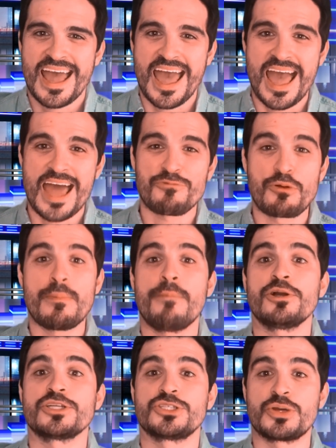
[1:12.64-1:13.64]
And
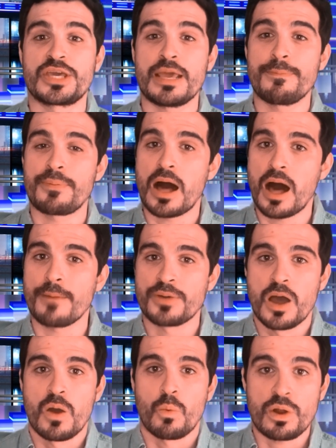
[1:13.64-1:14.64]
remember to keep
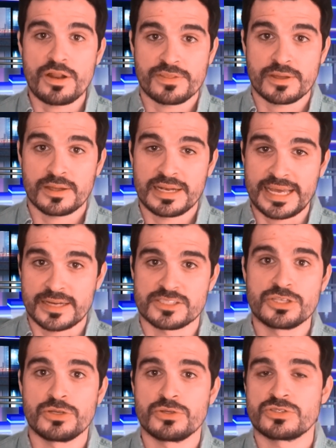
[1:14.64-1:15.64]
up with the
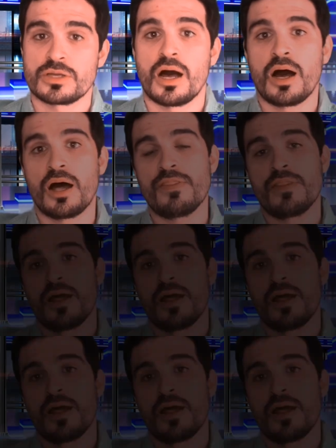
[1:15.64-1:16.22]
latest news on